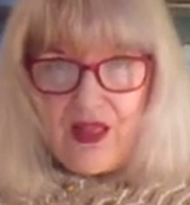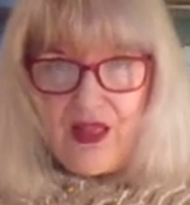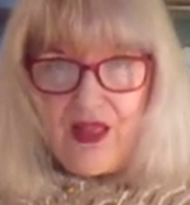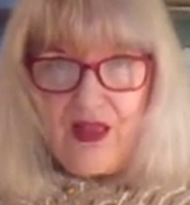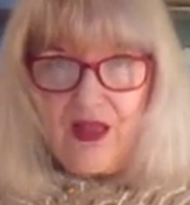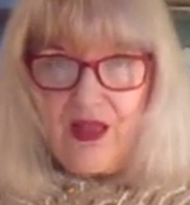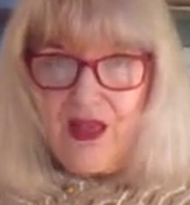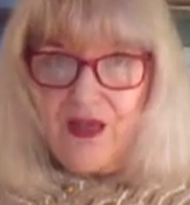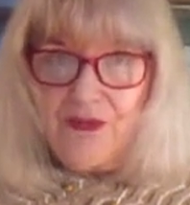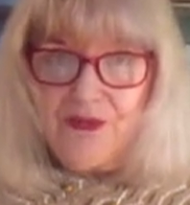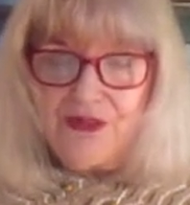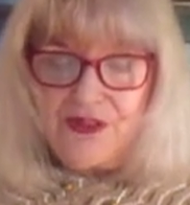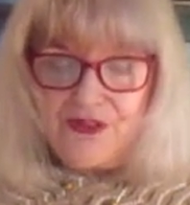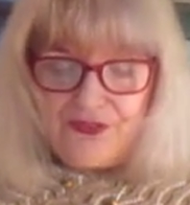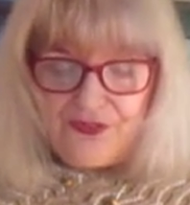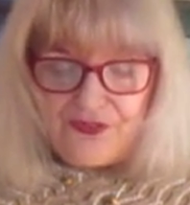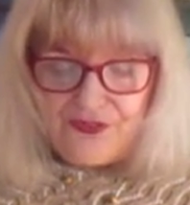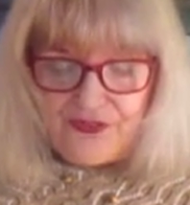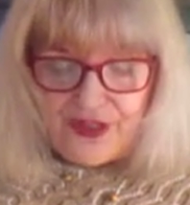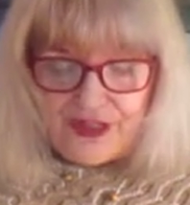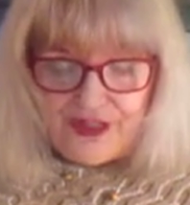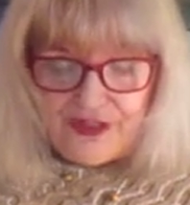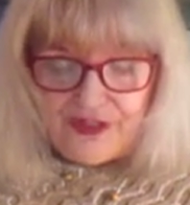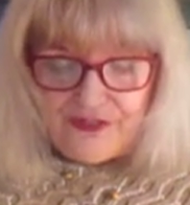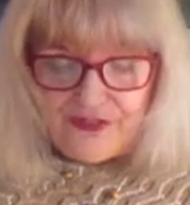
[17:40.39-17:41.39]
I was
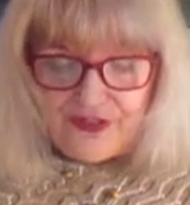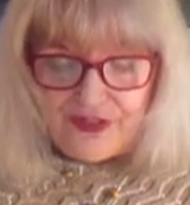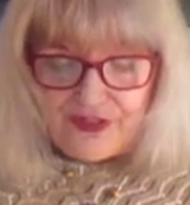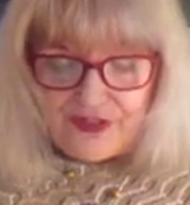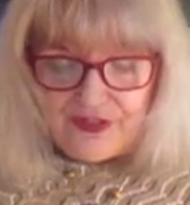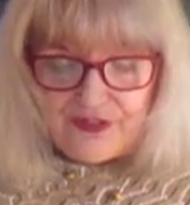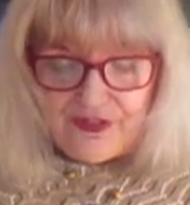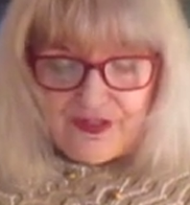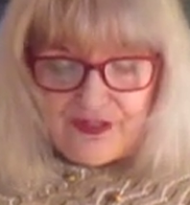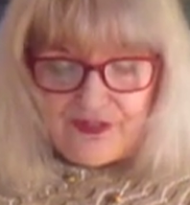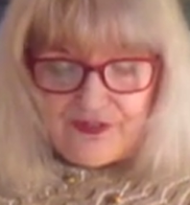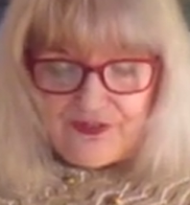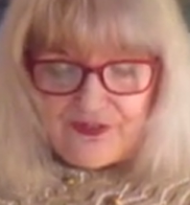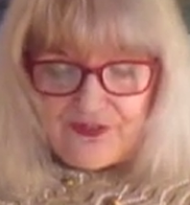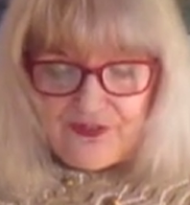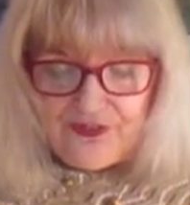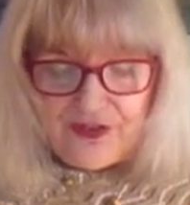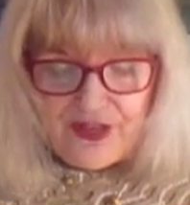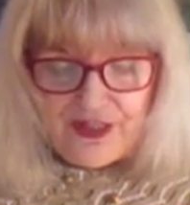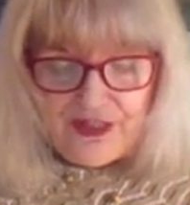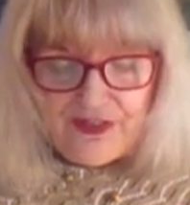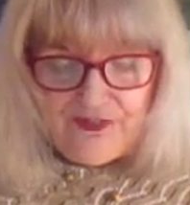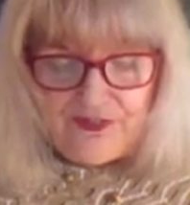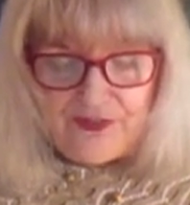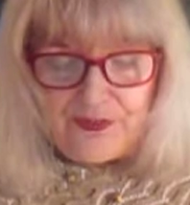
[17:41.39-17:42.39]
afraid of it, and
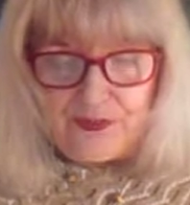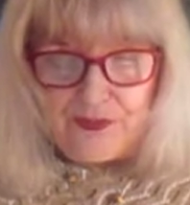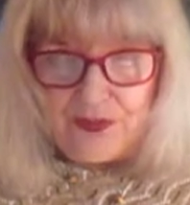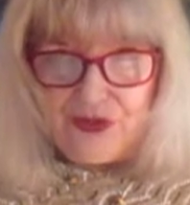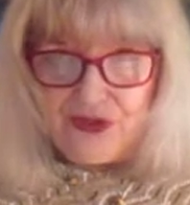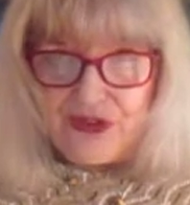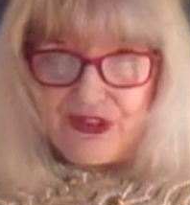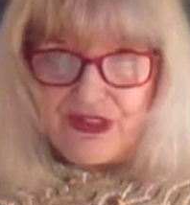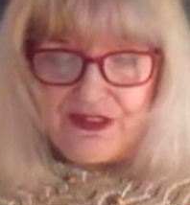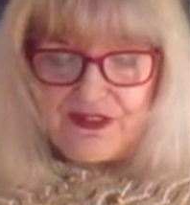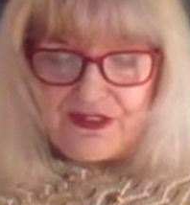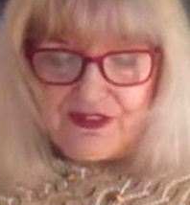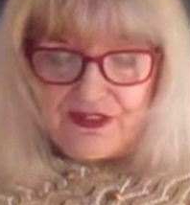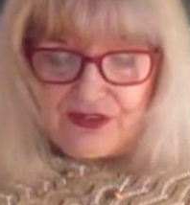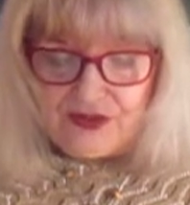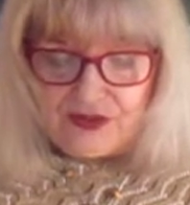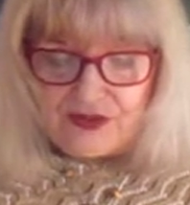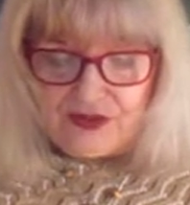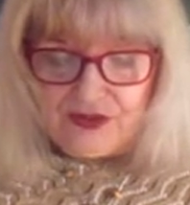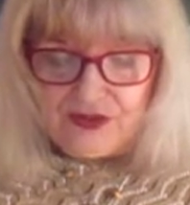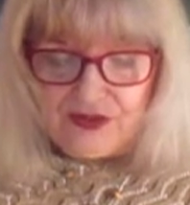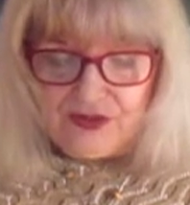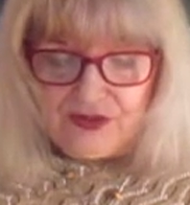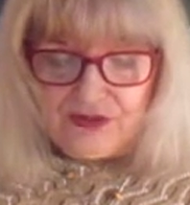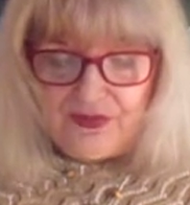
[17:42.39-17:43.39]
afraid of the priest
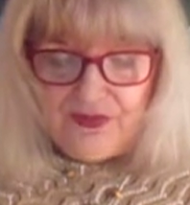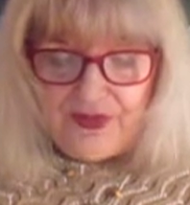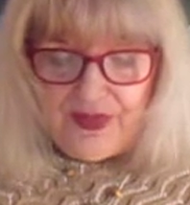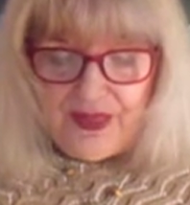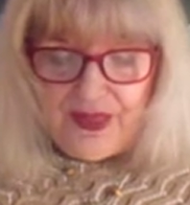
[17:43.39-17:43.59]
too,